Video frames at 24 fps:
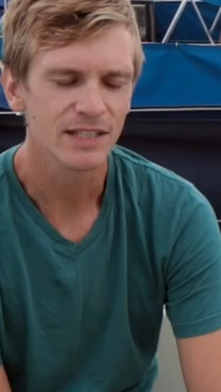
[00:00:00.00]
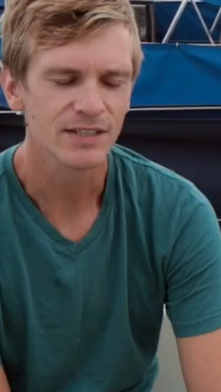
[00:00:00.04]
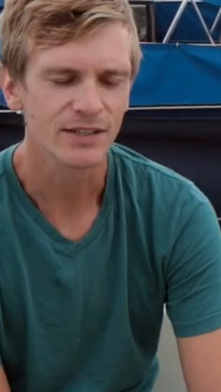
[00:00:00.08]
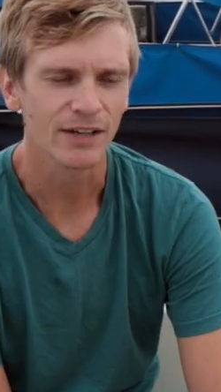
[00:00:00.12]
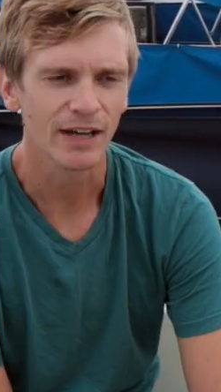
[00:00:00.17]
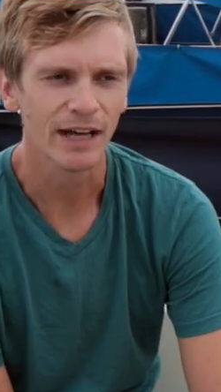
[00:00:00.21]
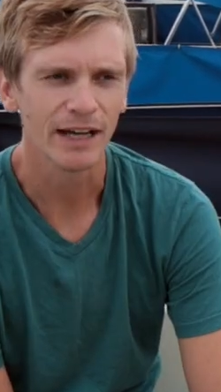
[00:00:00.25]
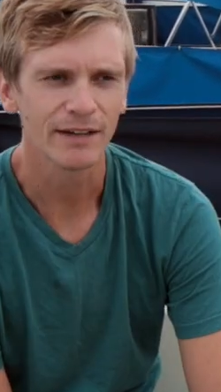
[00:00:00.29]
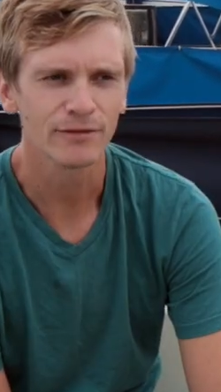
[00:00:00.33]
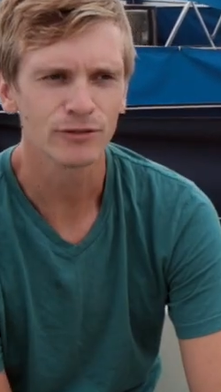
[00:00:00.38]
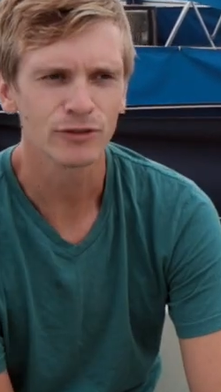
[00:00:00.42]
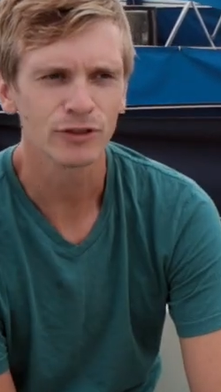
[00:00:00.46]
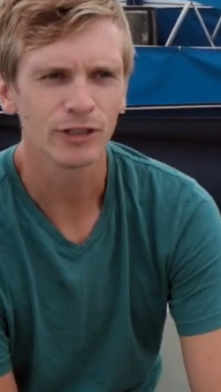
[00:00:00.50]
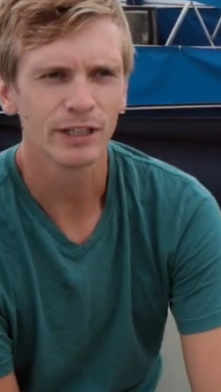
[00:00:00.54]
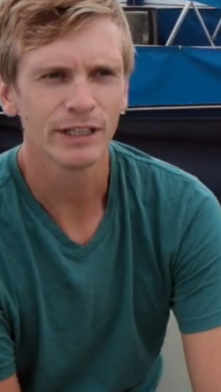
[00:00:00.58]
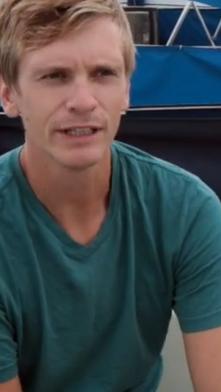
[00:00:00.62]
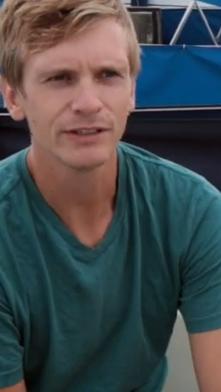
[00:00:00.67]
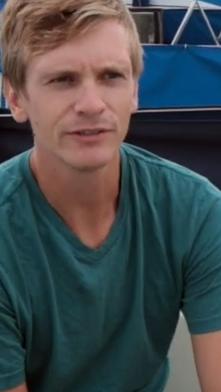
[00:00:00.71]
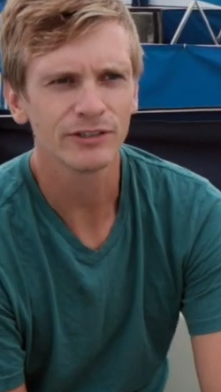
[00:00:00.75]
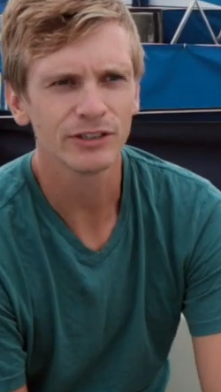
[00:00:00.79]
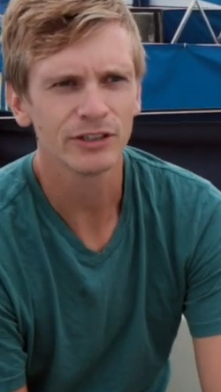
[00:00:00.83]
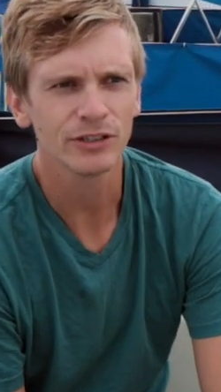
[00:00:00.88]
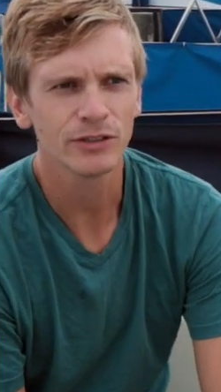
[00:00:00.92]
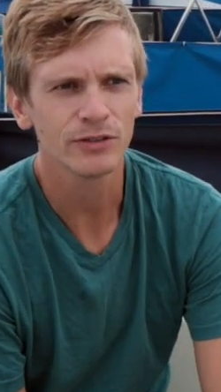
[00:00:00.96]
So I have
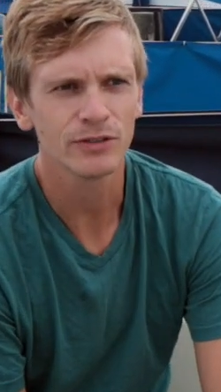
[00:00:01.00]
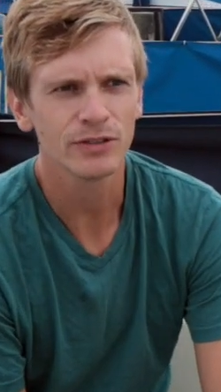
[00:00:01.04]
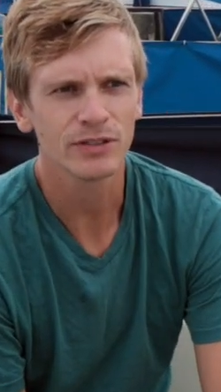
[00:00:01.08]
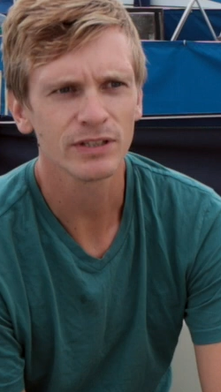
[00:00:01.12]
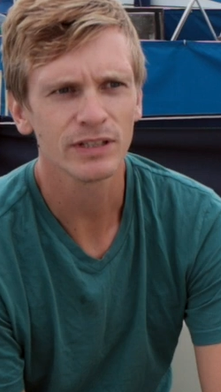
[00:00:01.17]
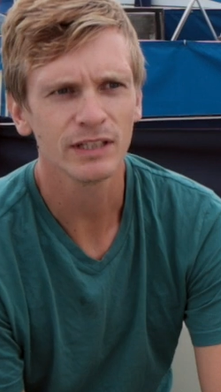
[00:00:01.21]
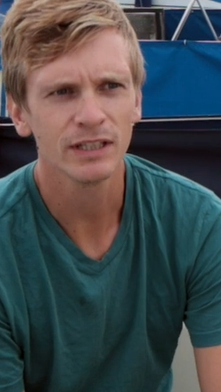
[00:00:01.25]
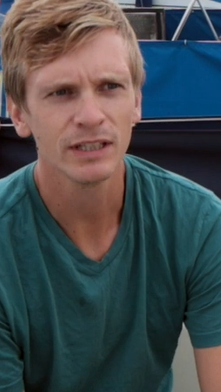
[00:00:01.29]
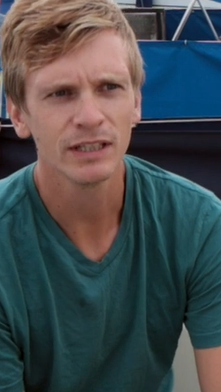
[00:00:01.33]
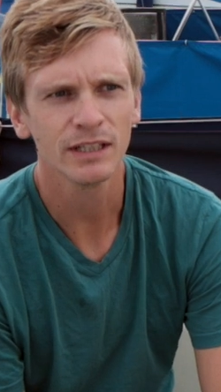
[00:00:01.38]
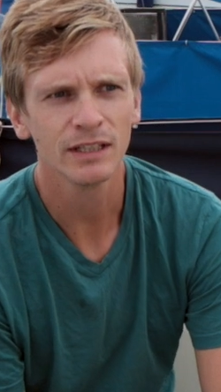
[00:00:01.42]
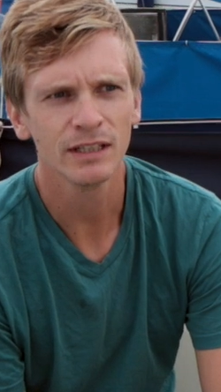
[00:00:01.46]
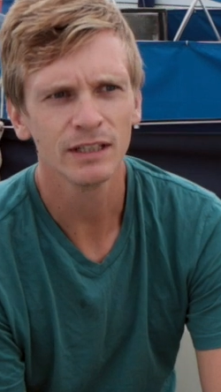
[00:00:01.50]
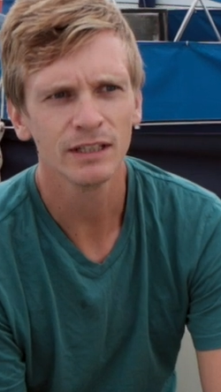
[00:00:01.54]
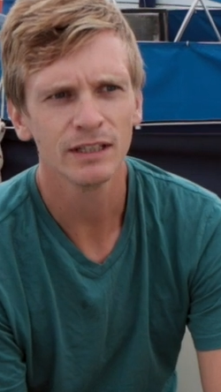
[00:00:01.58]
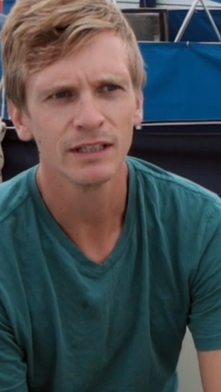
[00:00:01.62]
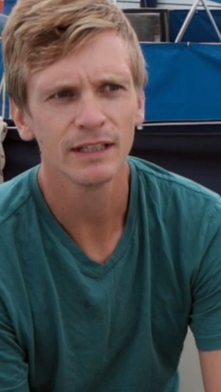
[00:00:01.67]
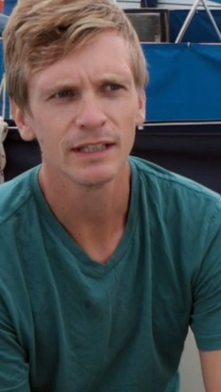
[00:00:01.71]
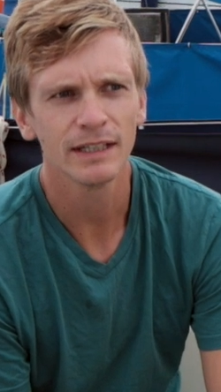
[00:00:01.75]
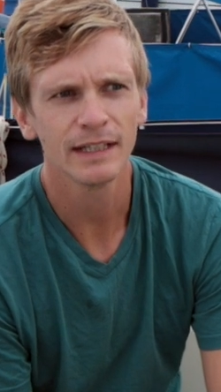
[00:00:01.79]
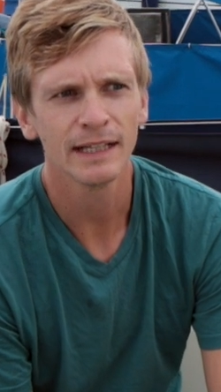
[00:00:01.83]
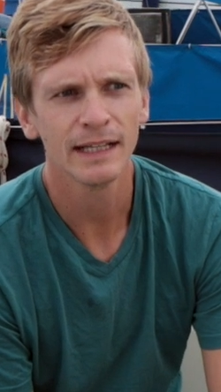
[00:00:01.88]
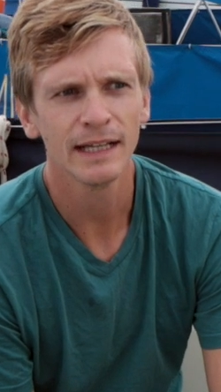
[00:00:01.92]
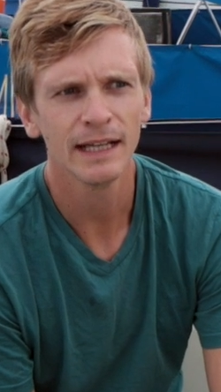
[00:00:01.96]
tried
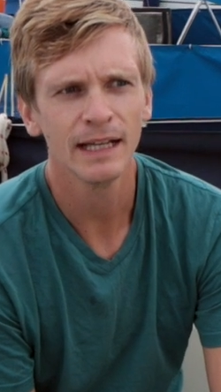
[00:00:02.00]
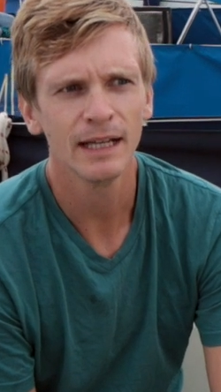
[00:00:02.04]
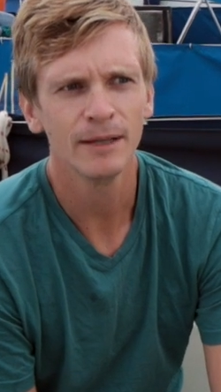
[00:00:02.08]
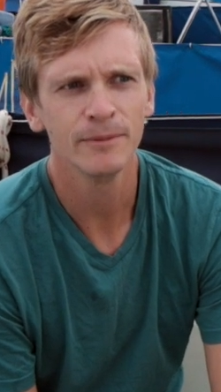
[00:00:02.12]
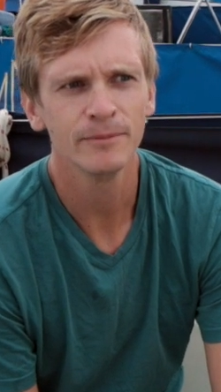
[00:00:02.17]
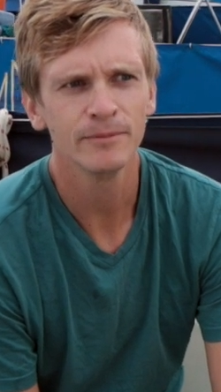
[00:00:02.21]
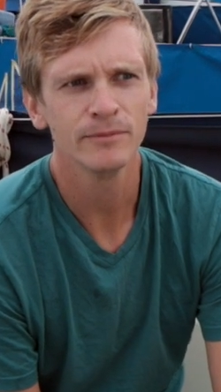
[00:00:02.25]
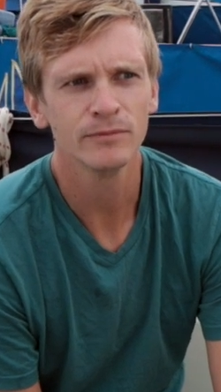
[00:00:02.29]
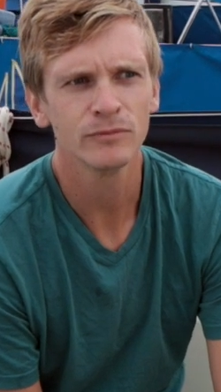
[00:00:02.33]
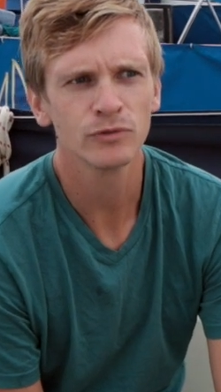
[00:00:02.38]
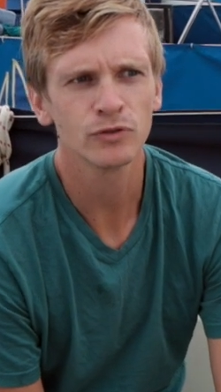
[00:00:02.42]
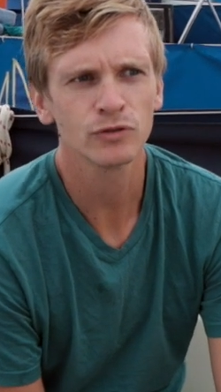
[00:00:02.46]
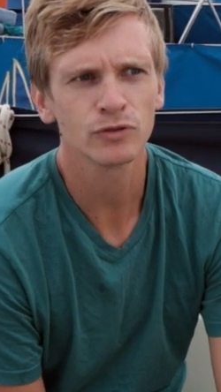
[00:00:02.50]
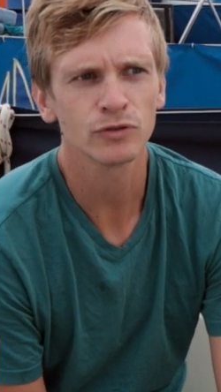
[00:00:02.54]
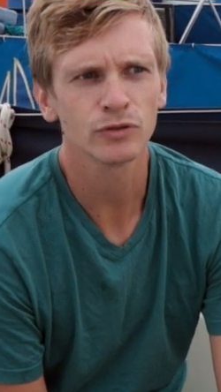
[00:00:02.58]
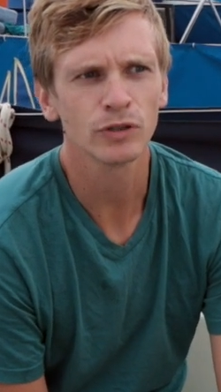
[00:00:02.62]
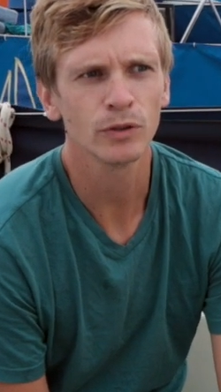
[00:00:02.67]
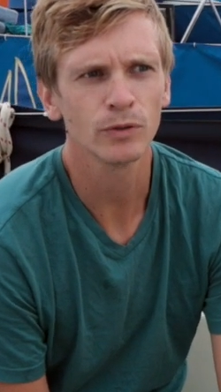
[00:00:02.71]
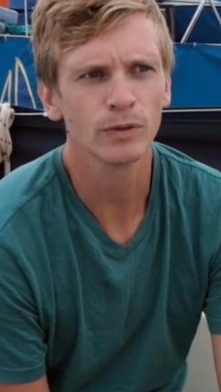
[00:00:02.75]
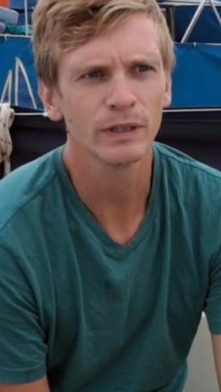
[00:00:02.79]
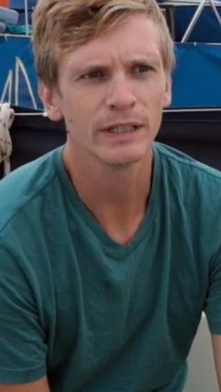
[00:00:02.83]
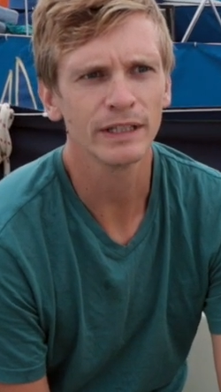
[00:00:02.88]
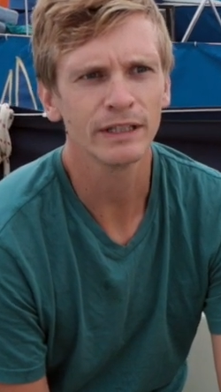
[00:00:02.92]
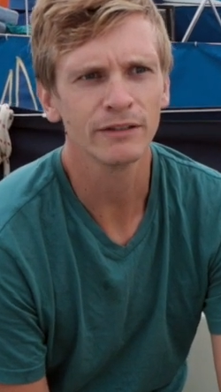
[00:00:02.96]
using
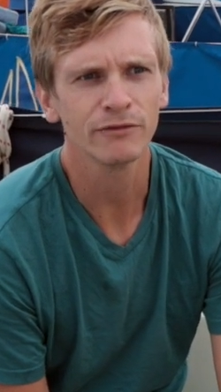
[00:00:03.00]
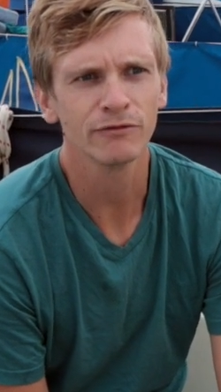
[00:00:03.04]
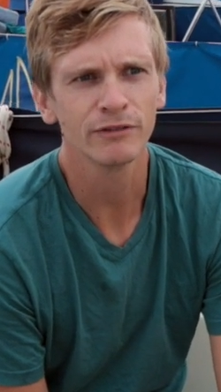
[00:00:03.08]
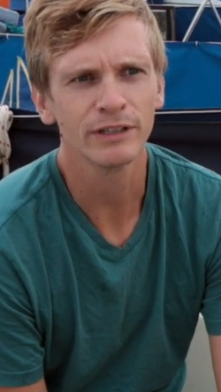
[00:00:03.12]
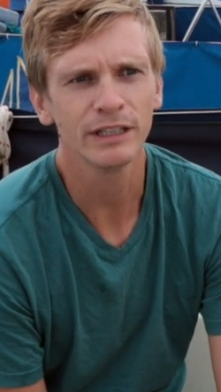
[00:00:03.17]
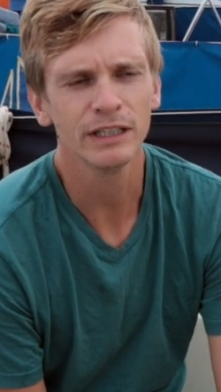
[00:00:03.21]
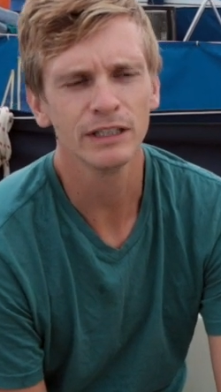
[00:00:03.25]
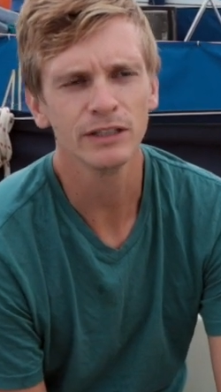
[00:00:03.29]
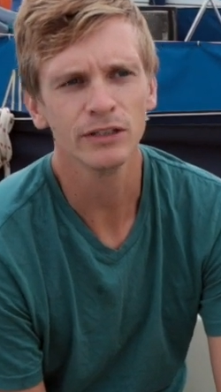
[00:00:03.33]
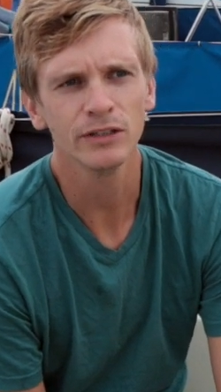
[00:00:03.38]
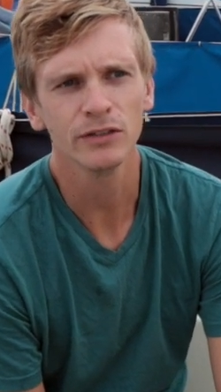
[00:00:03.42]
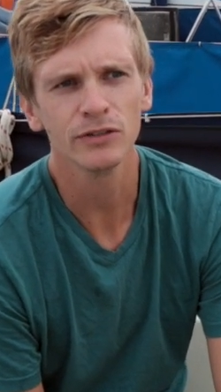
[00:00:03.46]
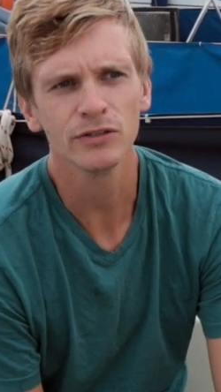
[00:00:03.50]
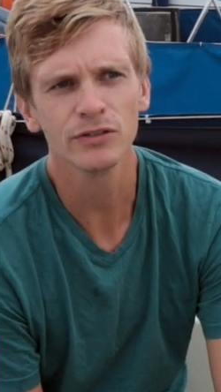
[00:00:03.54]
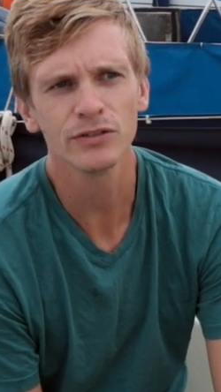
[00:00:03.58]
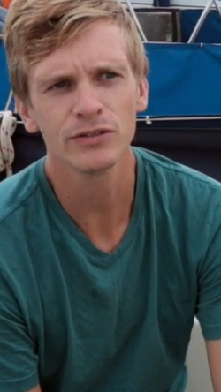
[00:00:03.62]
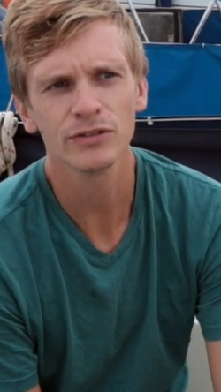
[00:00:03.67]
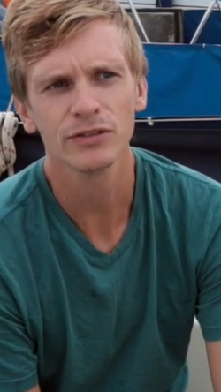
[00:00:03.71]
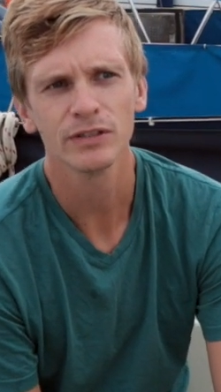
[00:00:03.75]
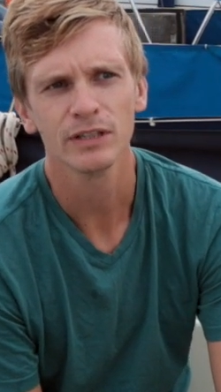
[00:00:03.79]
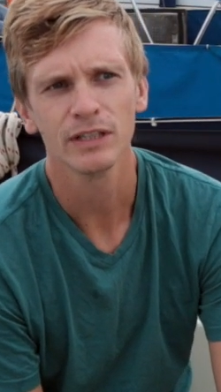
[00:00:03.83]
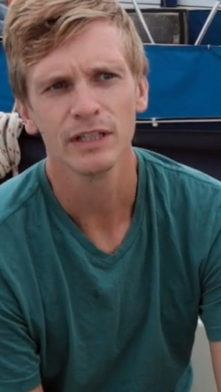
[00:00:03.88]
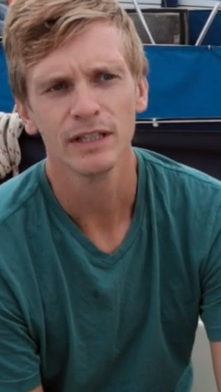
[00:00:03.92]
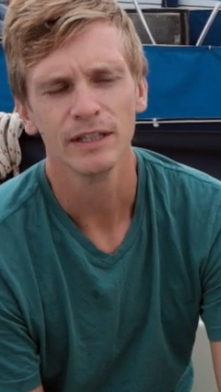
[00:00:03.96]
trolling
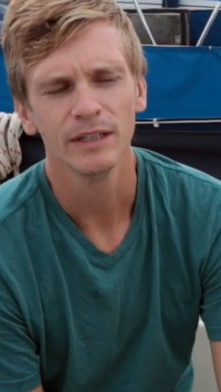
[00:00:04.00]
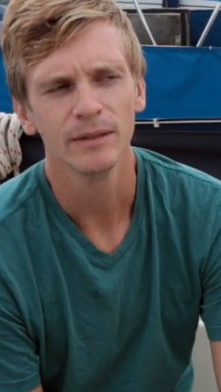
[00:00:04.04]
reels,